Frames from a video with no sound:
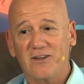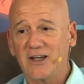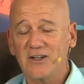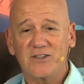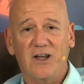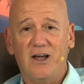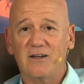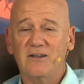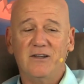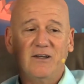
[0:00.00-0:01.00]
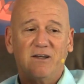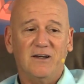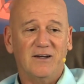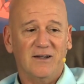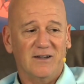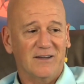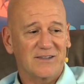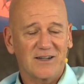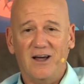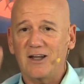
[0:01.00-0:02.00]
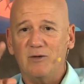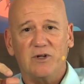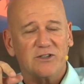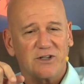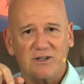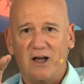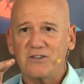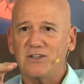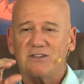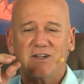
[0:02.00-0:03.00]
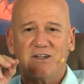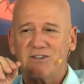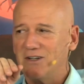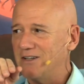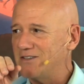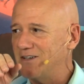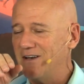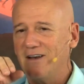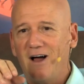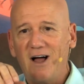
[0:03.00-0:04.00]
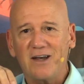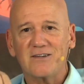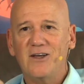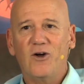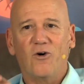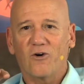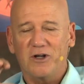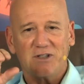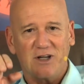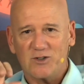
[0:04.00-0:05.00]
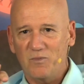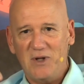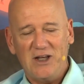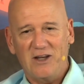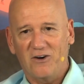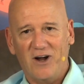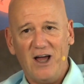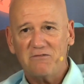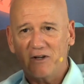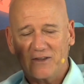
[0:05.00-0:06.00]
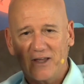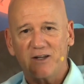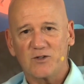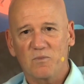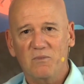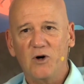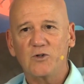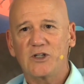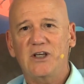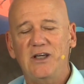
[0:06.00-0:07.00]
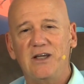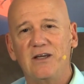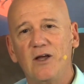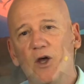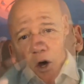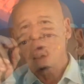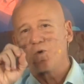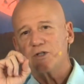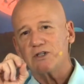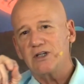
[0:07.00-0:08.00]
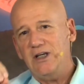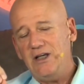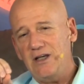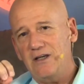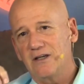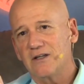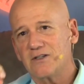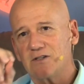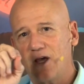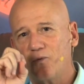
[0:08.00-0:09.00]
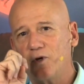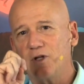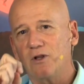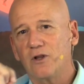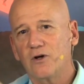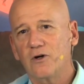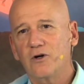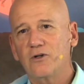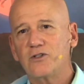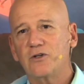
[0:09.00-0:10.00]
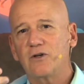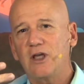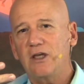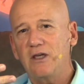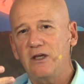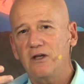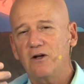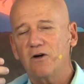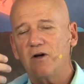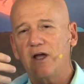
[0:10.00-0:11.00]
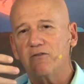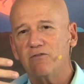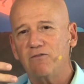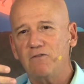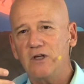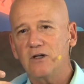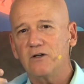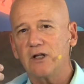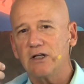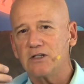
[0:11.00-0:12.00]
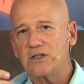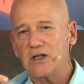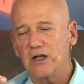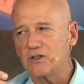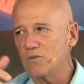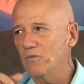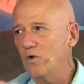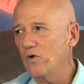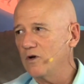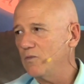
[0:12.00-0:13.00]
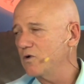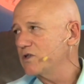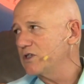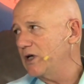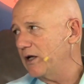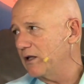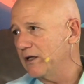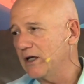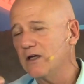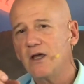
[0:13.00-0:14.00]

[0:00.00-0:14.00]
Like it's not image, it's not sensation, it's not orientation, meaning, or affect that is most key. What's key is that we learn to hear and feel and sense more and more subtly